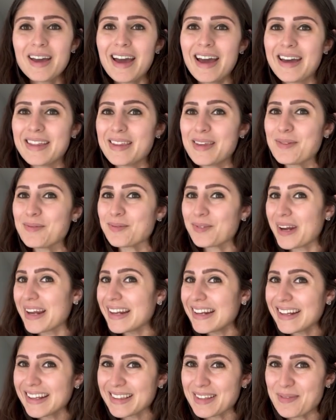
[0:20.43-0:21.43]
and then
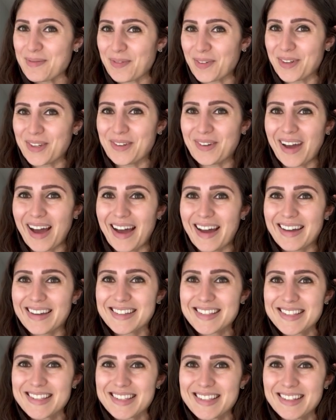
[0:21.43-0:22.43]
rating them for you
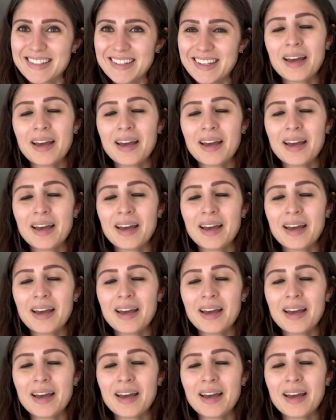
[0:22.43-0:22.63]
guys.